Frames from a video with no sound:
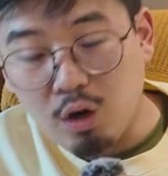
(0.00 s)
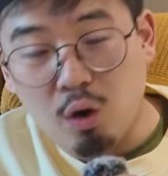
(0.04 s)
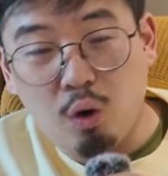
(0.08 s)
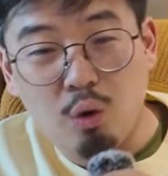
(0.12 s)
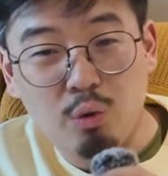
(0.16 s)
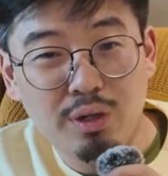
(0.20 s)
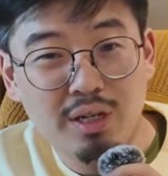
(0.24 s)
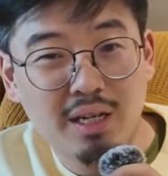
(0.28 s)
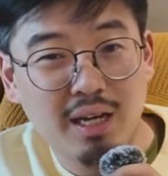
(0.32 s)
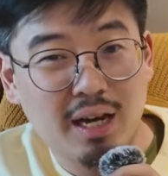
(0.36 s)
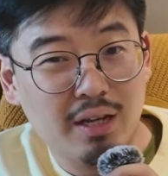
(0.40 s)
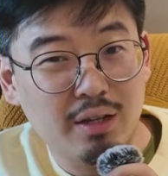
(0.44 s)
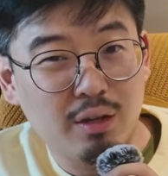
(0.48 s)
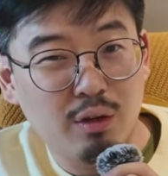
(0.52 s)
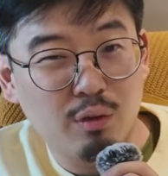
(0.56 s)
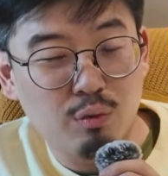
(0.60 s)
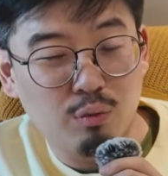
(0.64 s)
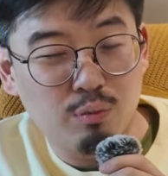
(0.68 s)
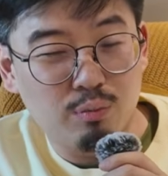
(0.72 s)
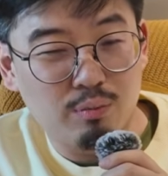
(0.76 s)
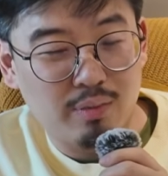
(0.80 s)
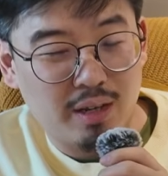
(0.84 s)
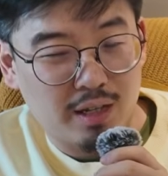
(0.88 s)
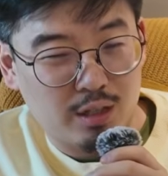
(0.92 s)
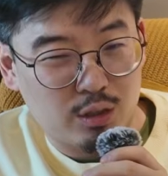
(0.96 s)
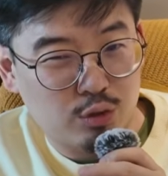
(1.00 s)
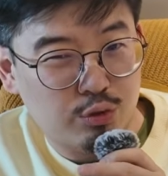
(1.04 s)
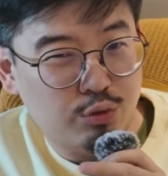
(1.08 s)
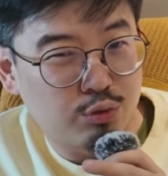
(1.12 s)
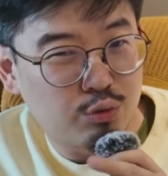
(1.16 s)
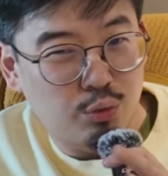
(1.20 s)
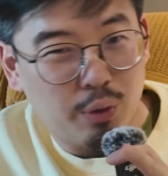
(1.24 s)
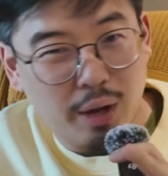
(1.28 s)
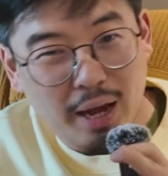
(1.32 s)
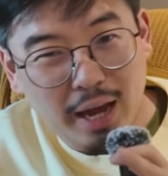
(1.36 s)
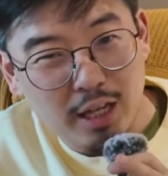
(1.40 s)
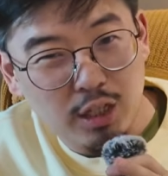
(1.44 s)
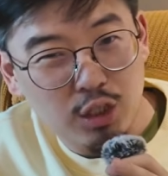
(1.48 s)
The only other like
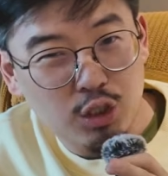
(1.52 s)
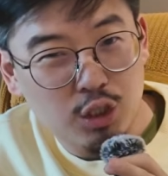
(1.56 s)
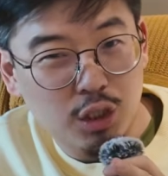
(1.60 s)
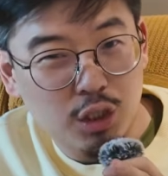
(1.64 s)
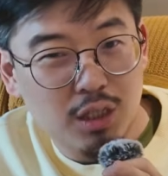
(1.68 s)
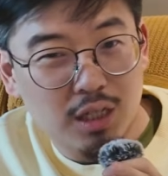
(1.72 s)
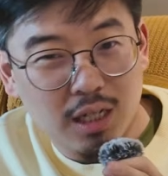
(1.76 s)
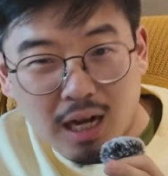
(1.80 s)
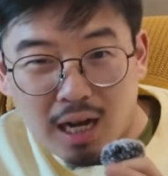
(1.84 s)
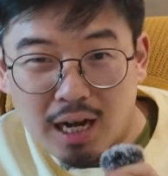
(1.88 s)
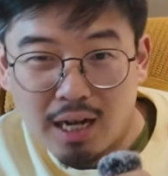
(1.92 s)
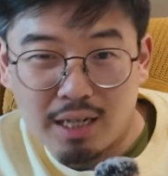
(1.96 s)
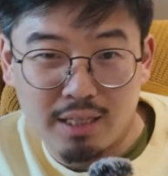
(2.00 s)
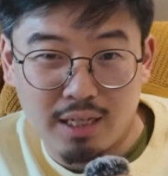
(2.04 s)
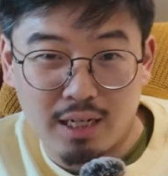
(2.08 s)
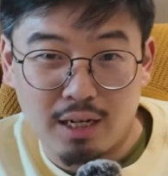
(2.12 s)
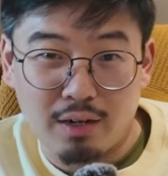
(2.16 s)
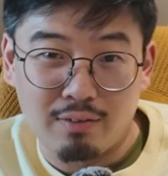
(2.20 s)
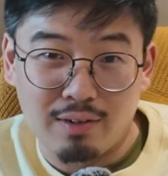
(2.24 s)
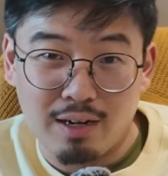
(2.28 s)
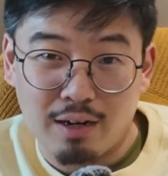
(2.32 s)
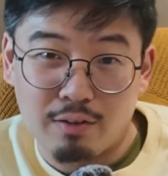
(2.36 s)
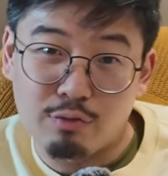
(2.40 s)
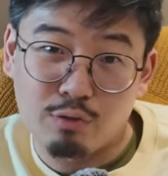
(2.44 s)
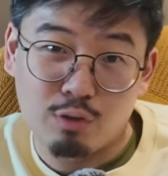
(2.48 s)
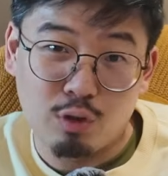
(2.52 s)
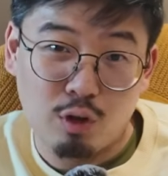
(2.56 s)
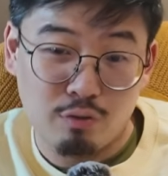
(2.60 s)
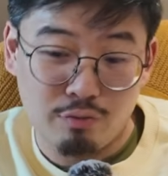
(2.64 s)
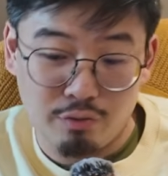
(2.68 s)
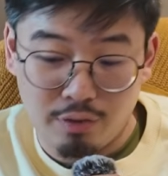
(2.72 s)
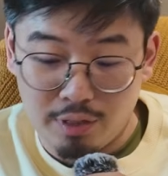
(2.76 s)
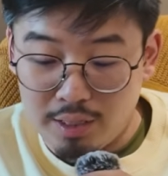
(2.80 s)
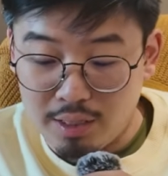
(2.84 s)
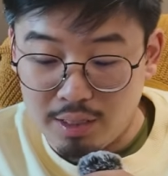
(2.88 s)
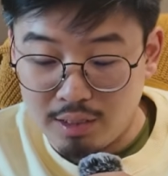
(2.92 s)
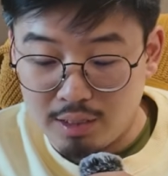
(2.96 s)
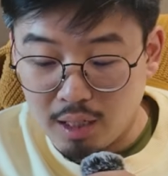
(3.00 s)
true engine card that I've left
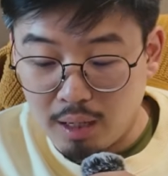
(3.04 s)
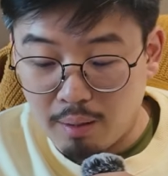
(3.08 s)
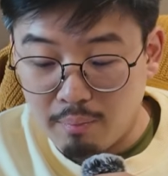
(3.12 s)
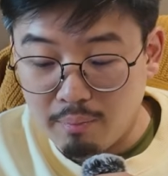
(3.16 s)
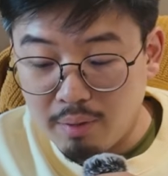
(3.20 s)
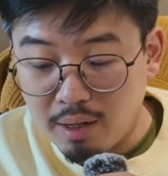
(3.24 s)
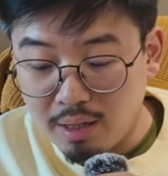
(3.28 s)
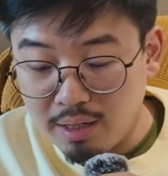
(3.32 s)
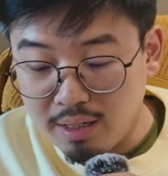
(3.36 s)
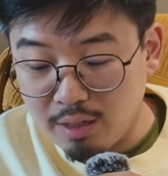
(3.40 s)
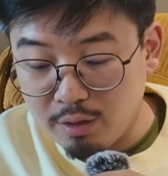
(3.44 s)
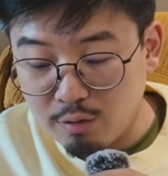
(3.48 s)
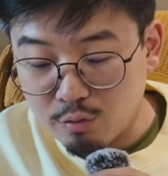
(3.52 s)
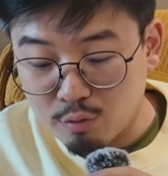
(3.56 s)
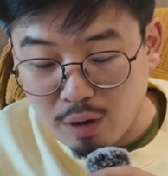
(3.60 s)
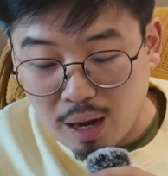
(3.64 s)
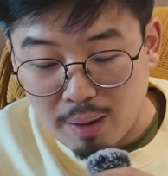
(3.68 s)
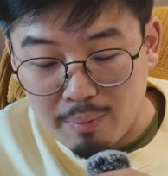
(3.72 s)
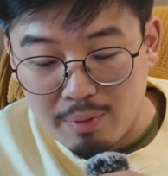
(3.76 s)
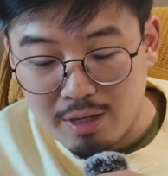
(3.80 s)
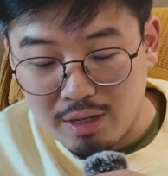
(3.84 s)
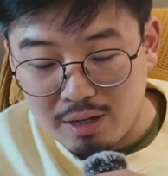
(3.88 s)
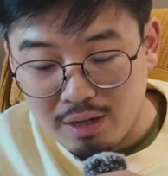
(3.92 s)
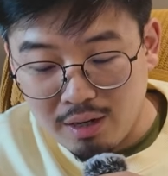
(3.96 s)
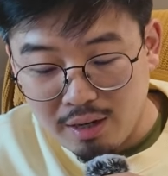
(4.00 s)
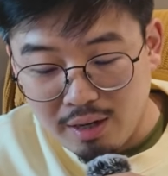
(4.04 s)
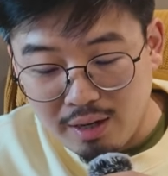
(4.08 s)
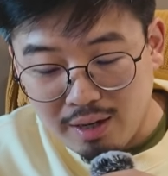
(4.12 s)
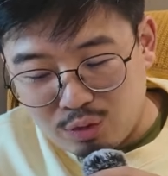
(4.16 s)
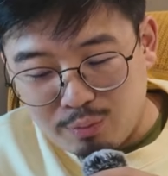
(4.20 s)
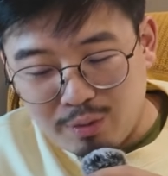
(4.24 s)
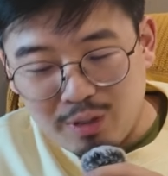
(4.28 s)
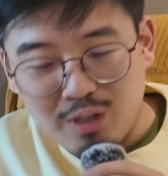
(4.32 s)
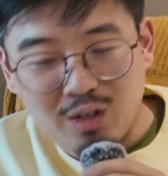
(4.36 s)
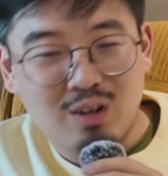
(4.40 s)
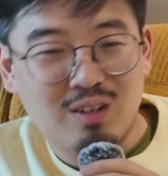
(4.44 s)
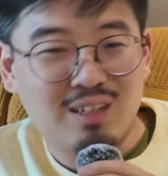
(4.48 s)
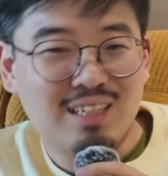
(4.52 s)
off is Merlin Rabbit, and
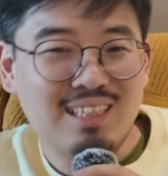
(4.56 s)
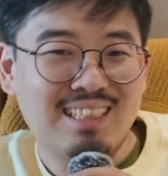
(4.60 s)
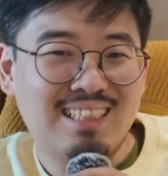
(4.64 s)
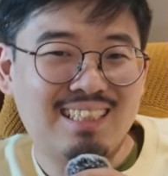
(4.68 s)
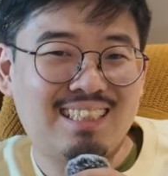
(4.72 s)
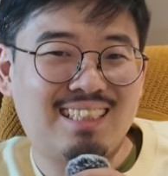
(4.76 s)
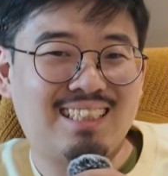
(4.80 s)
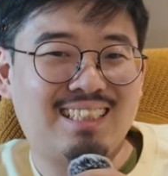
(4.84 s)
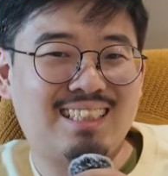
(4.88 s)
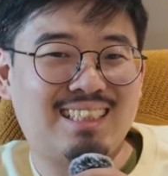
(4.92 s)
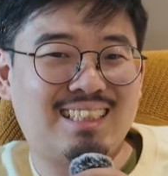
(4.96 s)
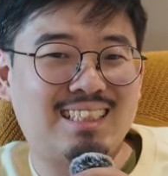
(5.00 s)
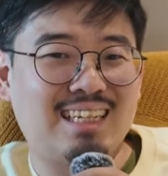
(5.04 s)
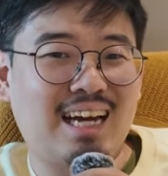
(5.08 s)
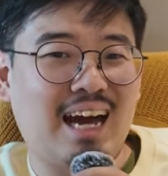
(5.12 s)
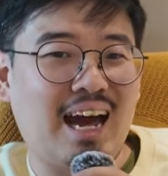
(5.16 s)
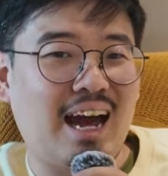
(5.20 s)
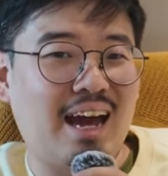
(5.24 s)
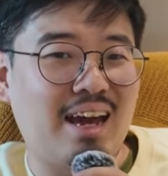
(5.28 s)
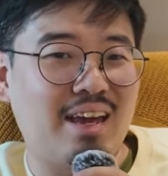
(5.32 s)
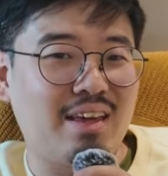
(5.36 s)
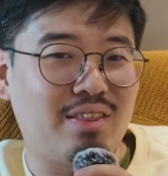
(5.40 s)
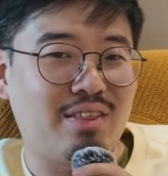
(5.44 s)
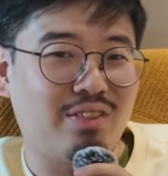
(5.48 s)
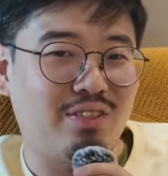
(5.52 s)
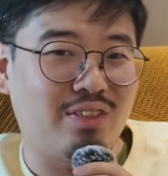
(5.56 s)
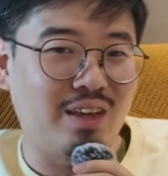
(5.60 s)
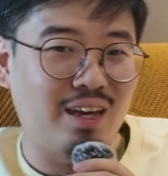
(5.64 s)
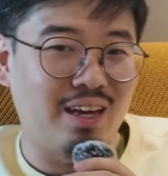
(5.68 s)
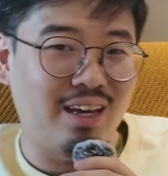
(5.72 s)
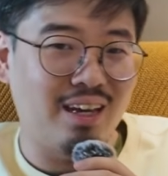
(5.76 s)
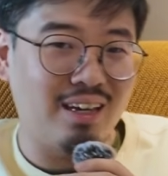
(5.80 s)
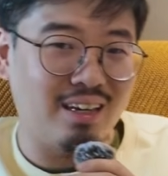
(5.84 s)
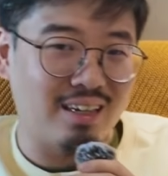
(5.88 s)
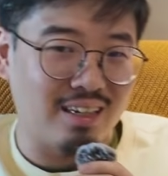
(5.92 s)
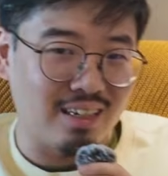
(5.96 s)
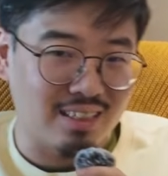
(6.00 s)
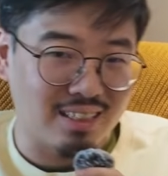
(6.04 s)
to be honest, I
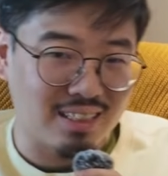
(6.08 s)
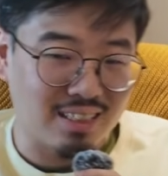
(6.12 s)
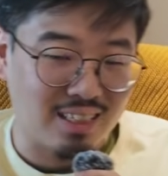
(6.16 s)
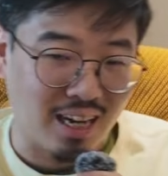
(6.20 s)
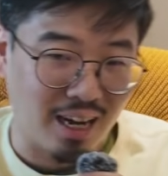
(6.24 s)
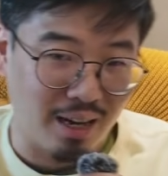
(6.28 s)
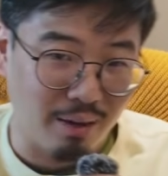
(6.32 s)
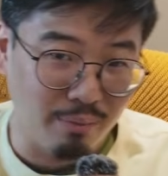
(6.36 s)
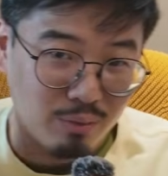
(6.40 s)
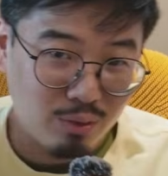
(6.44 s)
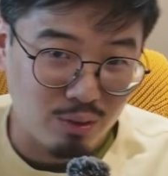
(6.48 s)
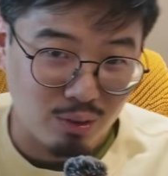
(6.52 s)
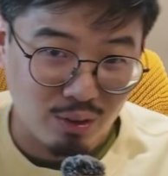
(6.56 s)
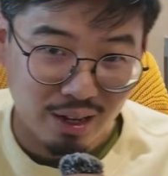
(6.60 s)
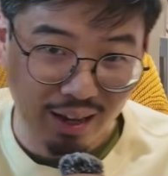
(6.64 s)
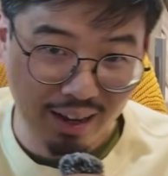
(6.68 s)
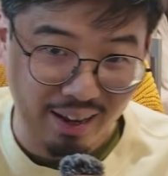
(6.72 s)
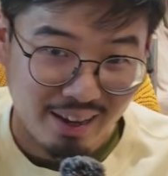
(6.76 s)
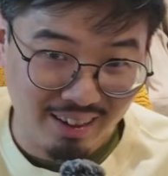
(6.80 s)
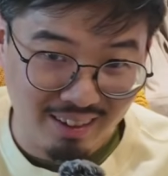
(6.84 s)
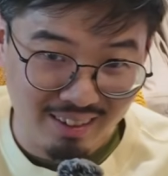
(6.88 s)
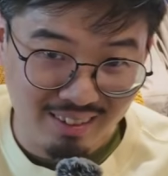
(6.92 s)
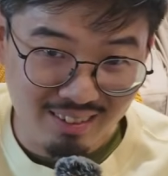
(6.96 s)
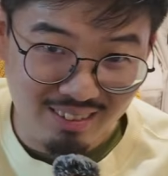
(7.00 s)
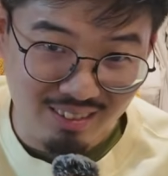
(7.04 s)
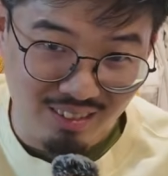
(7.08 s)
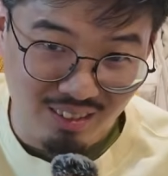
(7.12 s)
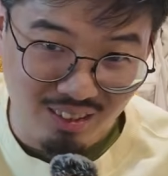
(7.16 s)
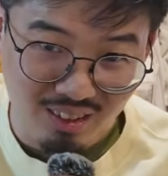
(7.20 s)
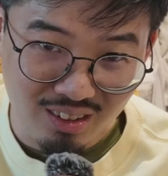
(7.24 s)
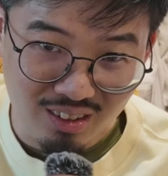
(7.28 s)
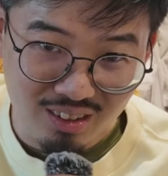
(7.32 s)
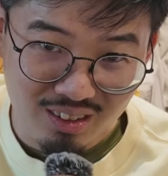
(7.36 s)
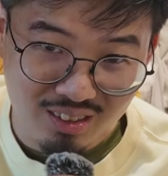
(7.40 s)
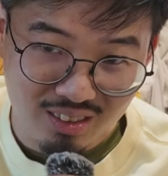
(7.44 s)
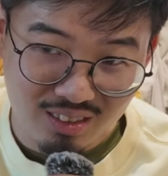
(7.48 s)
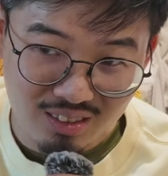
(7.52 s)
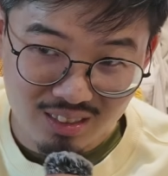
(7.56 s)
think it's time to like
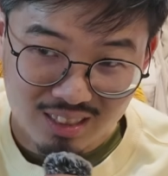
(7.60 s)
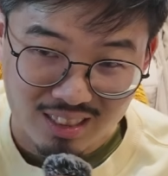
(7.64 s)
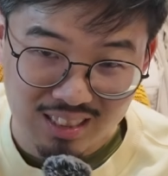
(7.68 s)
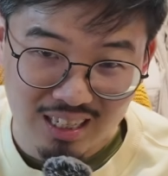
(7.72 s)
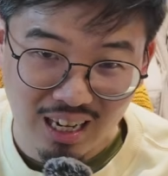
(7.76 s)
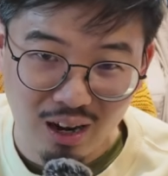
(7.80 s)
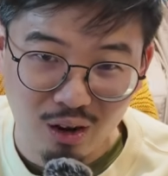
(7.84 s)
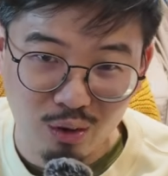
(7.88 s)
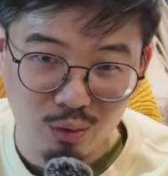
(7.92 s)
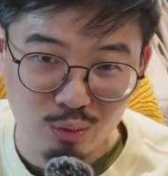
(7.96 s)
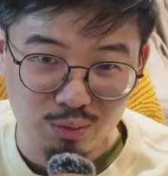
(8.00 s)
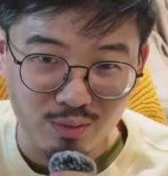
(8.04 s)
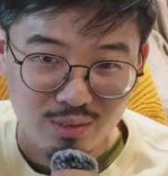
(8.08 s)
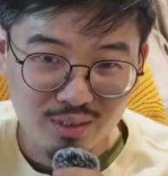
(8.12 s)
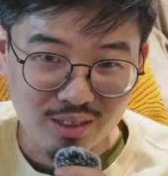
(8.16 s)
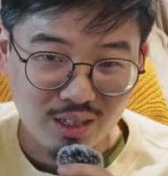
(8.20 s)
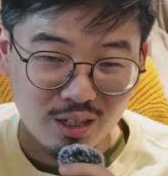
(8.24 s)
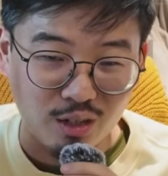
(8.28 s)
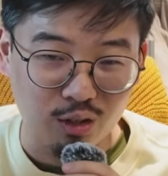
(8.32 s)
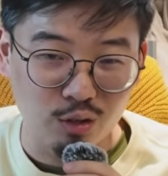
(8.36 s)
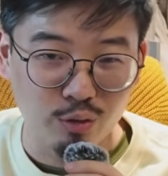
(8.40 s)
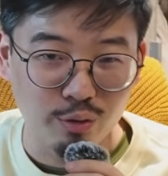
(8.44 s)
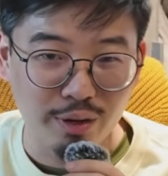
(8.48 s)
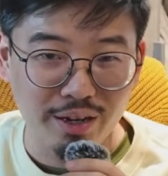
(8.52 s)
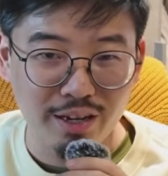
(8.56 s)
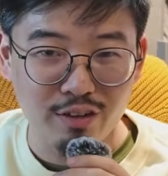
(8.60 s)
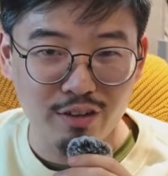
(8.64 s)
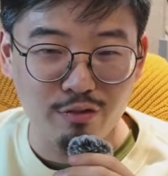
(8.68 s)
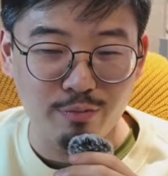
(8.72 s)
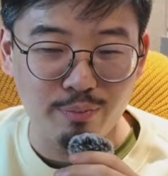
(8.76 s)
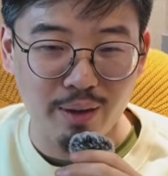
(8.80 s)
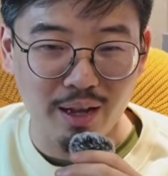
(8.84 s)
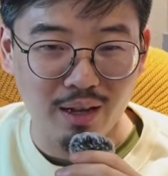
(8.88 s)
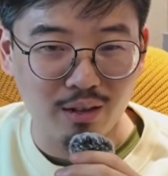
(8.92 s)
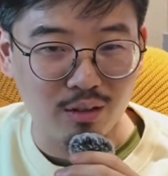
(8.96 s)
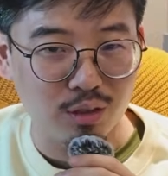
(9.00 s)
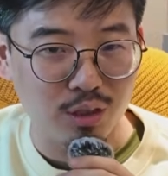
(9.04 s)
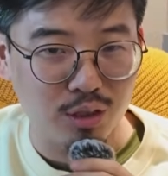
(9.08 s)
sound the
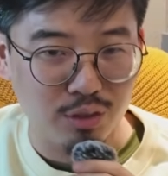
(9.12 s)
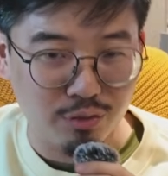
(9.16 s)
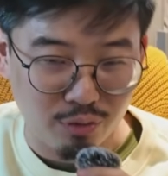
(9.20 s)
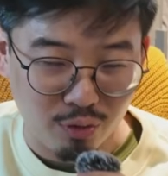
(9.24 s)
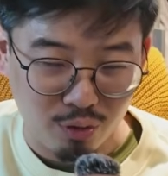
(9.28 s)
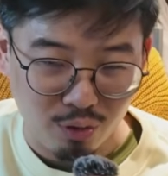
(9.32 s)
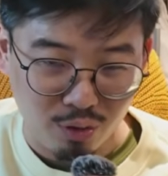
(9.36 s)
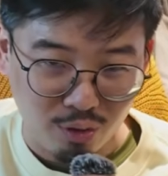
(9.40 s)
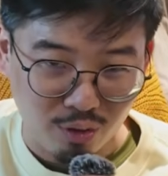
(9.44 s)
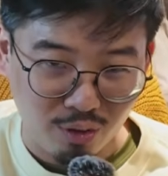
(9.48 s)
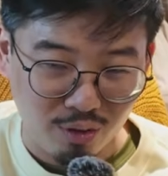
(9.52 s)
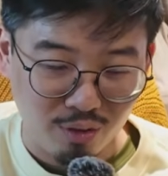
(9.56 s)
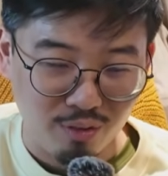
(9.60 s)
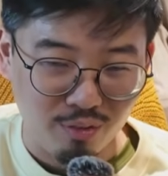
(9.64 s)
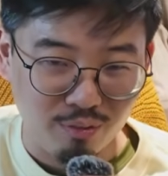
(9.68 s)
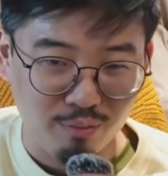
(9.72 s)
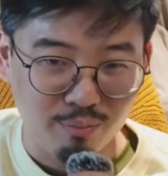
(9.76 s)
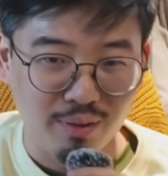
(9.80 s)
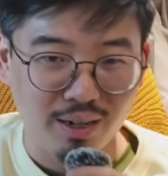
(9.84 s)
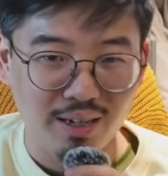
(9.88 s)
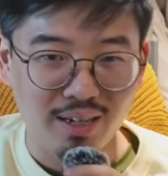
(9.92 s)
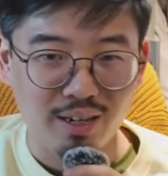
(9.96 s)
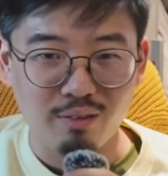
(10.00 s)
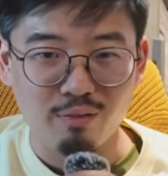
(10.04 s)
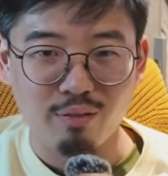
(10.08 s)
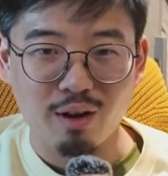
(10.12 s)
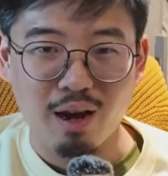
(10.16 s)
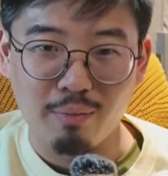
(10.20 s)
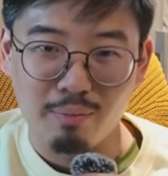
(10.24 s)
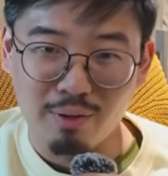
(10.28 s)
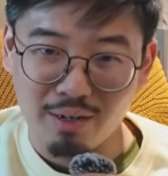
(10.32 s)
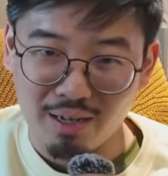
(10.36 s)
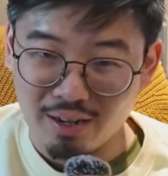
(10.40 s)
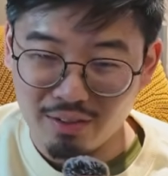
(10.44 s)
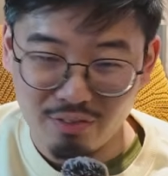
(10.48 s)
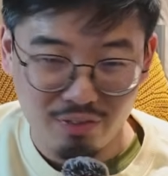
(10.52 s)
grave bells for Merlin Rabbit.